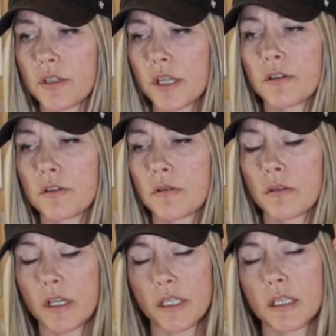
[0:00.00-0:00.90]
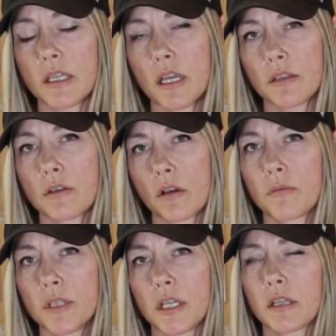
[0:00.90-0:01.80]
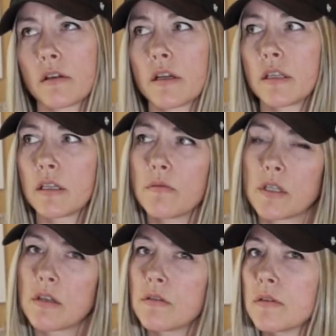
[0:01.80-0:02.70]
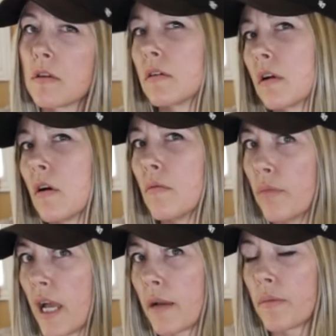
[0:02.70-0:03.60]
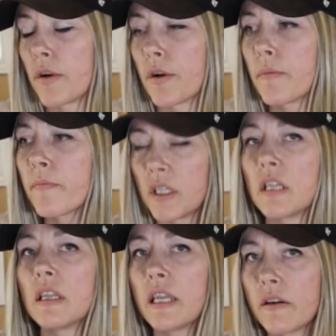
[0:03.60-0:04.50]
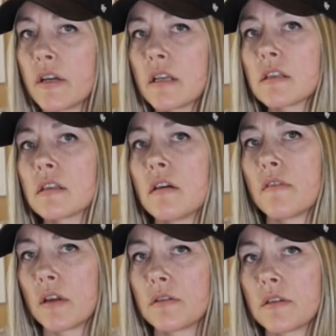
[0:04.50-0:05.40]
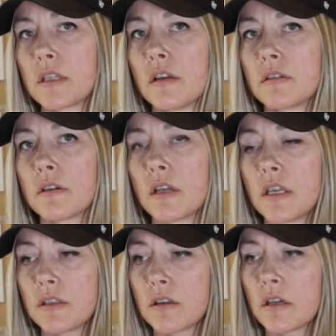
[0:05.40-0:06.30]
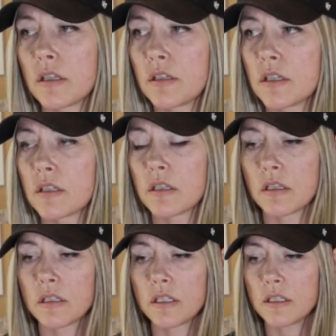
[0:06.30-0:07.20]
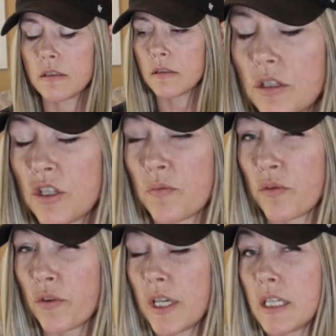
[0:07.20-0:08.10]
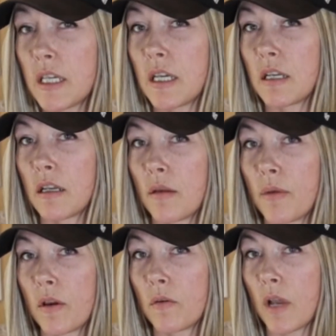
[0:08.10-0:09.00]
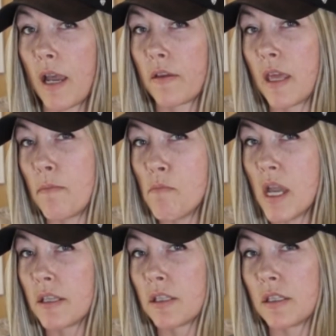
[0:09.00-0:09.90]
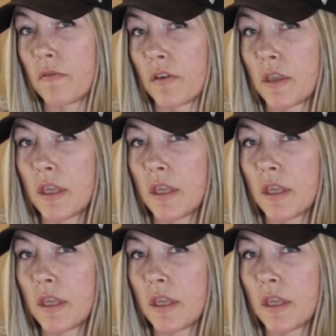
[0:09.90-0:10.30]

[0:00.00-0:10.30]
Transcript: Skelter, like I said, that song in particular. I think there was also a song called Blackbird. But the lyrics of Helter Skelter, he started just just preaching about how they meant different